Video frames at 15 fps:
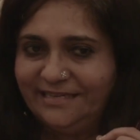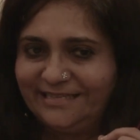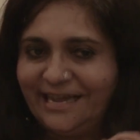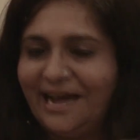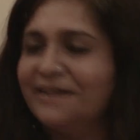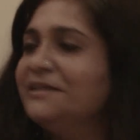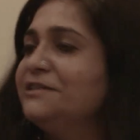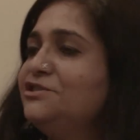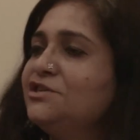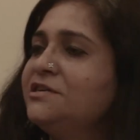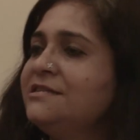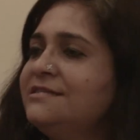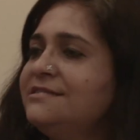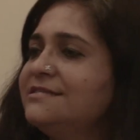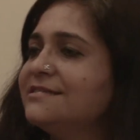Tara
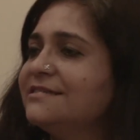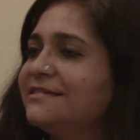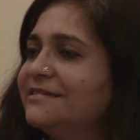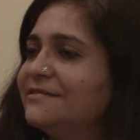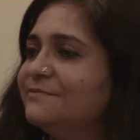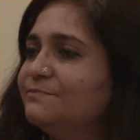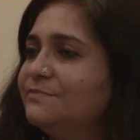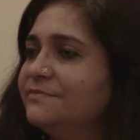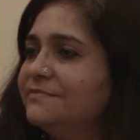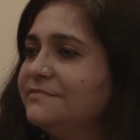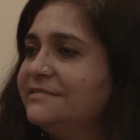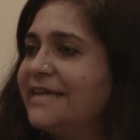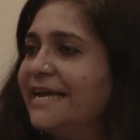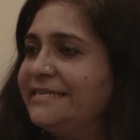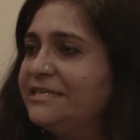Chand's
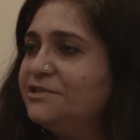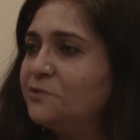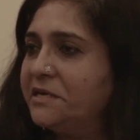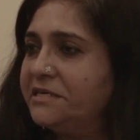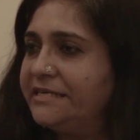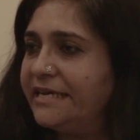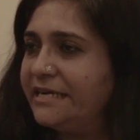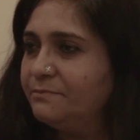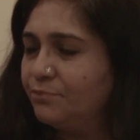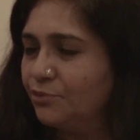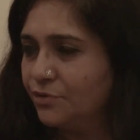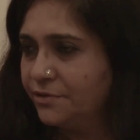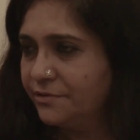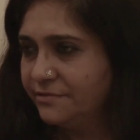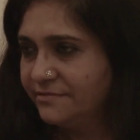1928
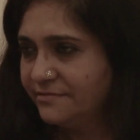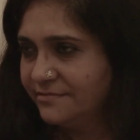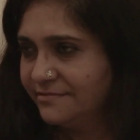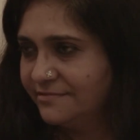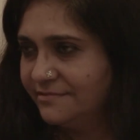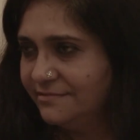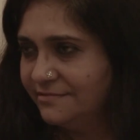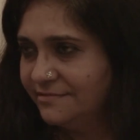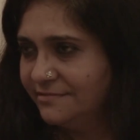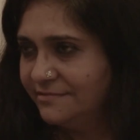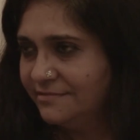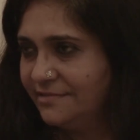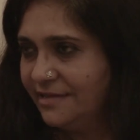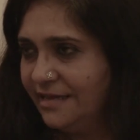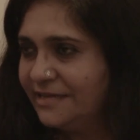book,
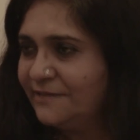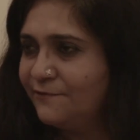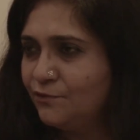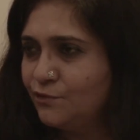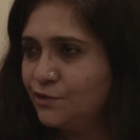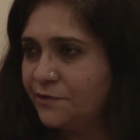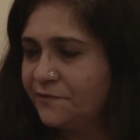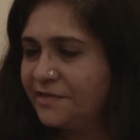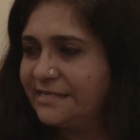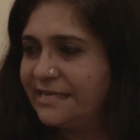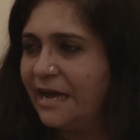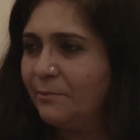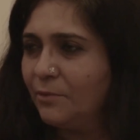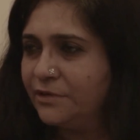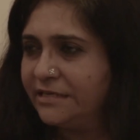Influence of
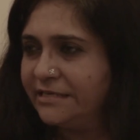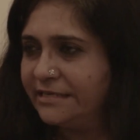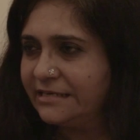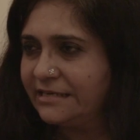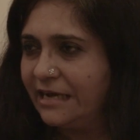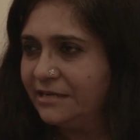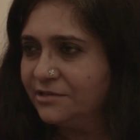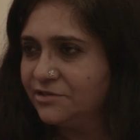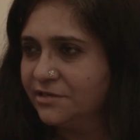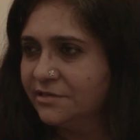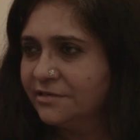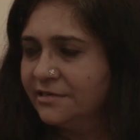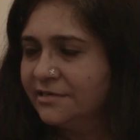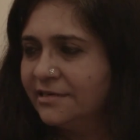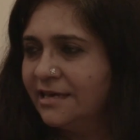Islam on Indian Culture,
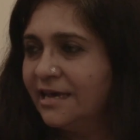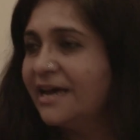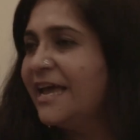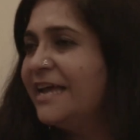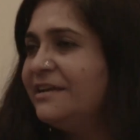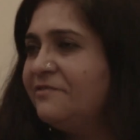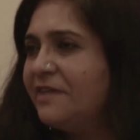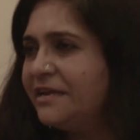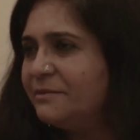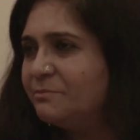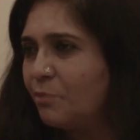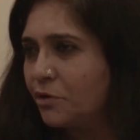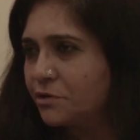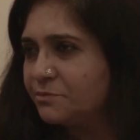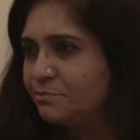again a very
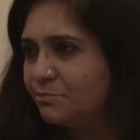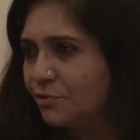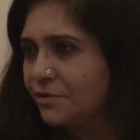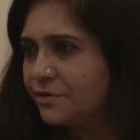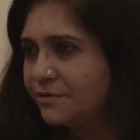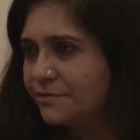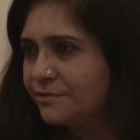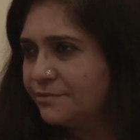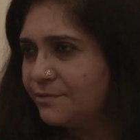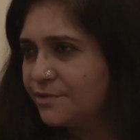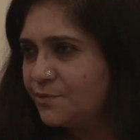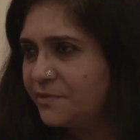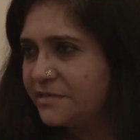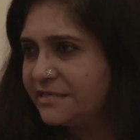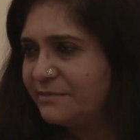important book
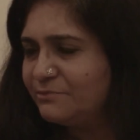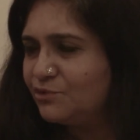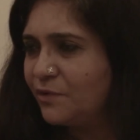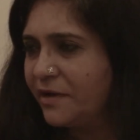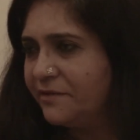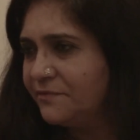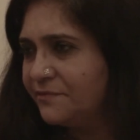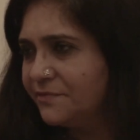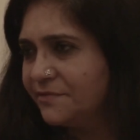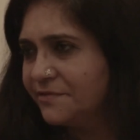which we seem to have